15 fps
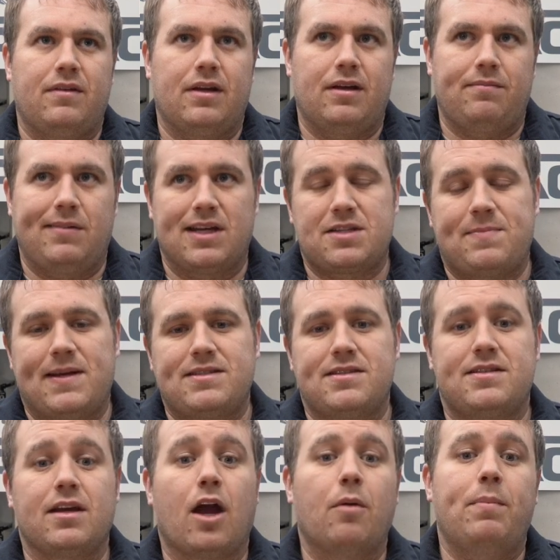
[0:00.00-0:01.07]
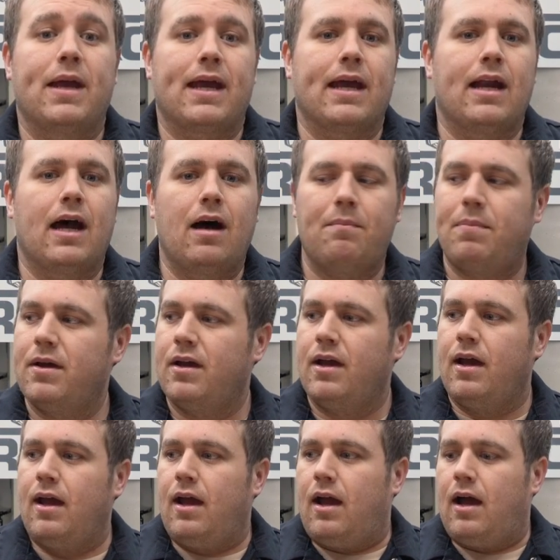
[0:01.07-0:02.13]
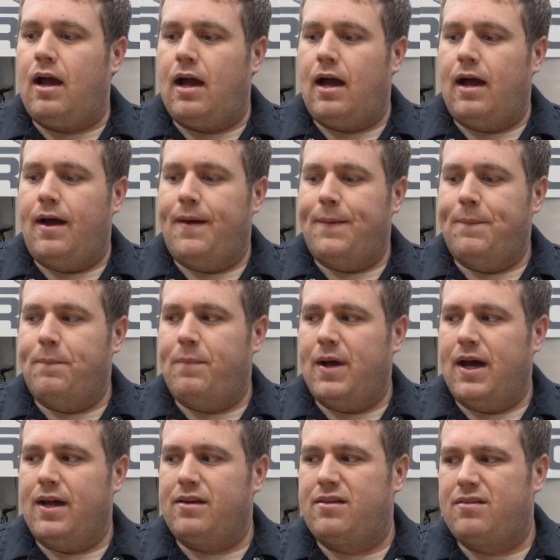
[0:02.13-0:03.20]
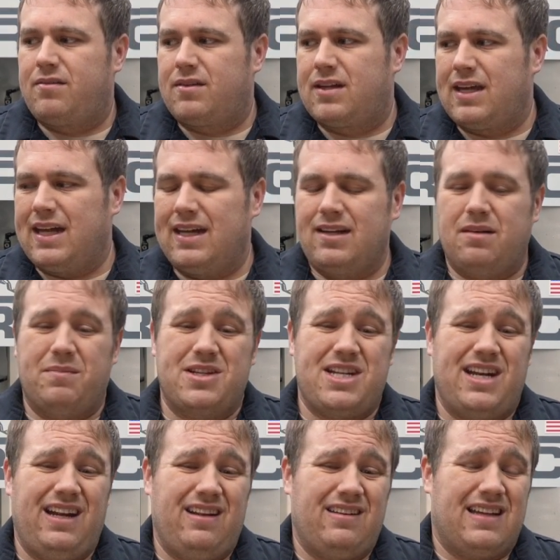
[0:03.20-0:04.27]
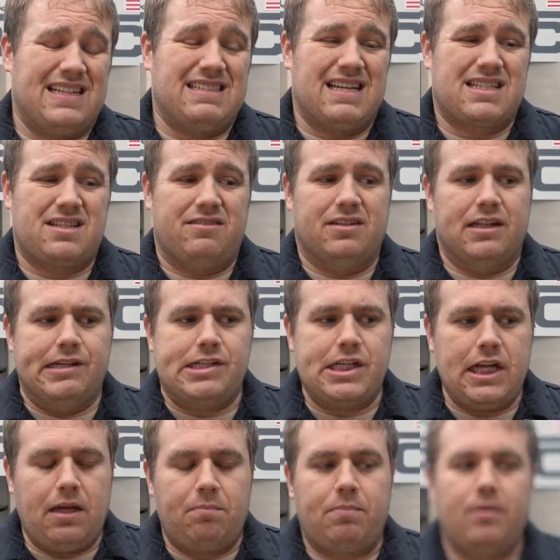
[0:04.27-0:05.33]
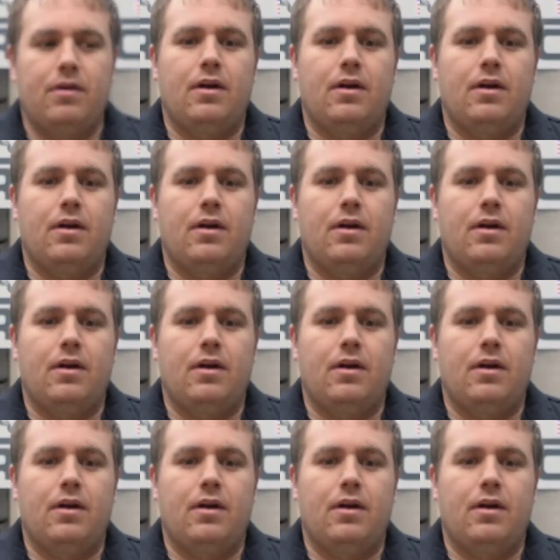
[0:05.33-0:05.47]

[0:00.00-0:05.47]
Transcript: the expenses to go pick it up. But to get into machining, that's actually really cheap.